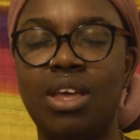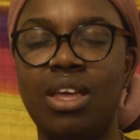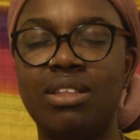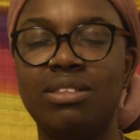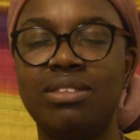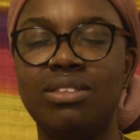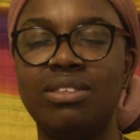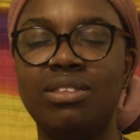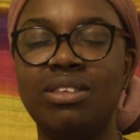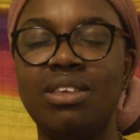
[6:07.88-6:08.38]

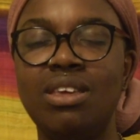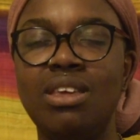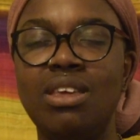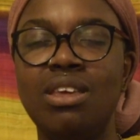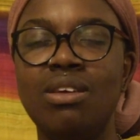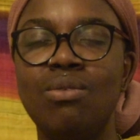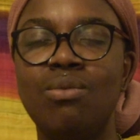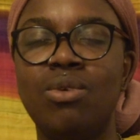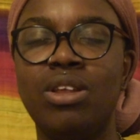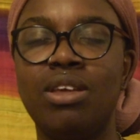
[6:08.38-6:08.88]
And
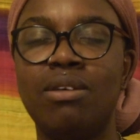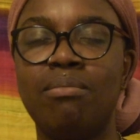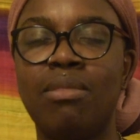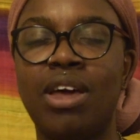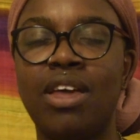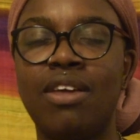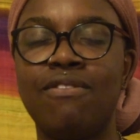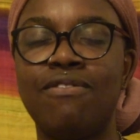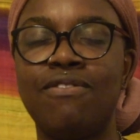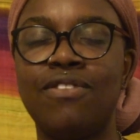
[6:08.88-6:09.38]
seeing what it
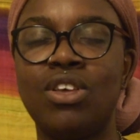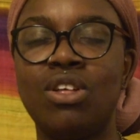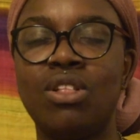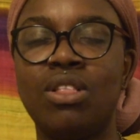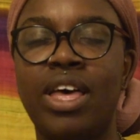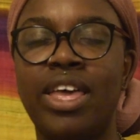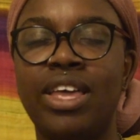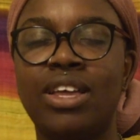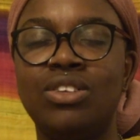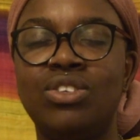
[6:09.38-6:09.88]
might feel
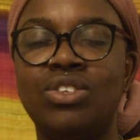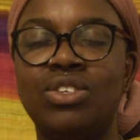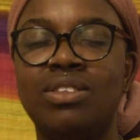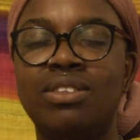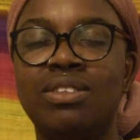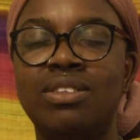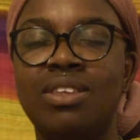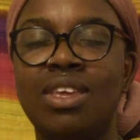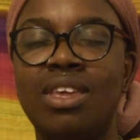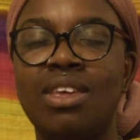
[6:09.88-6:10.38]
like to
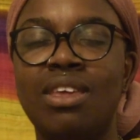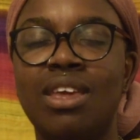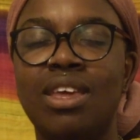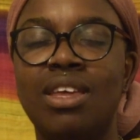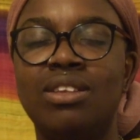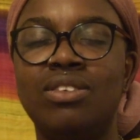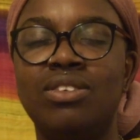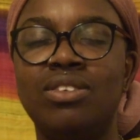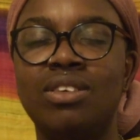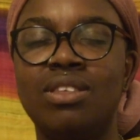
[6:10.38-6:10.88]
sink
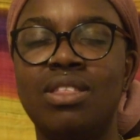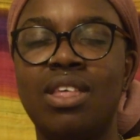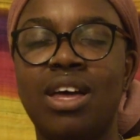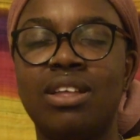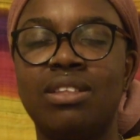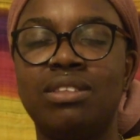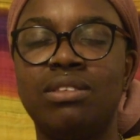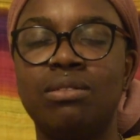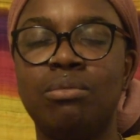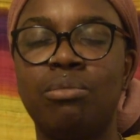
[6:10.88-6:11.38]
into
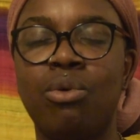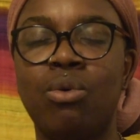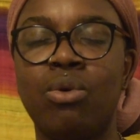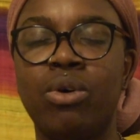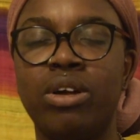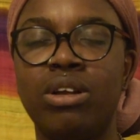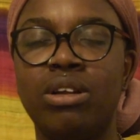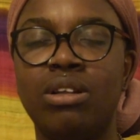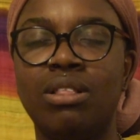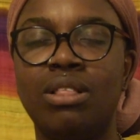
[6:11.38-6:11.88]
that
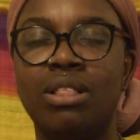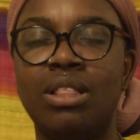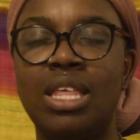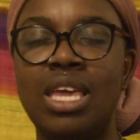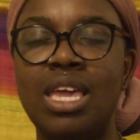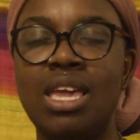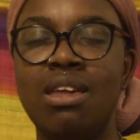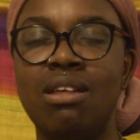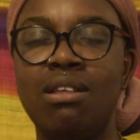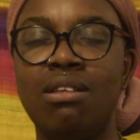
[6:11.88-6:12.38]
support,
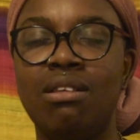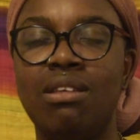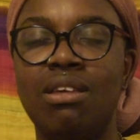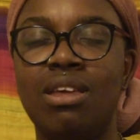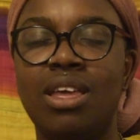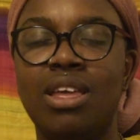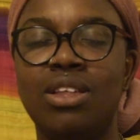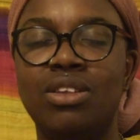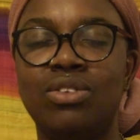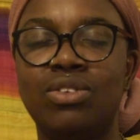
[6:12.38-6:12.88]
lean
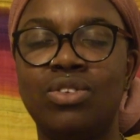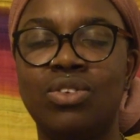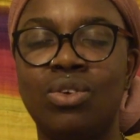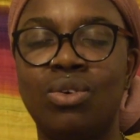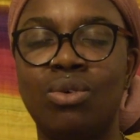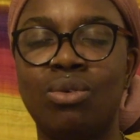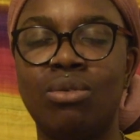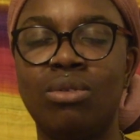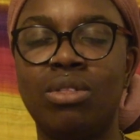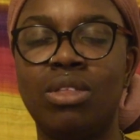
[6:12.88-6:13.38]

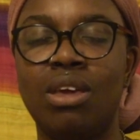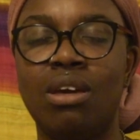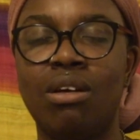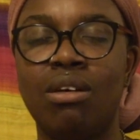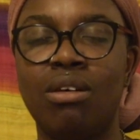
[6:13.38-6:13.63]
into the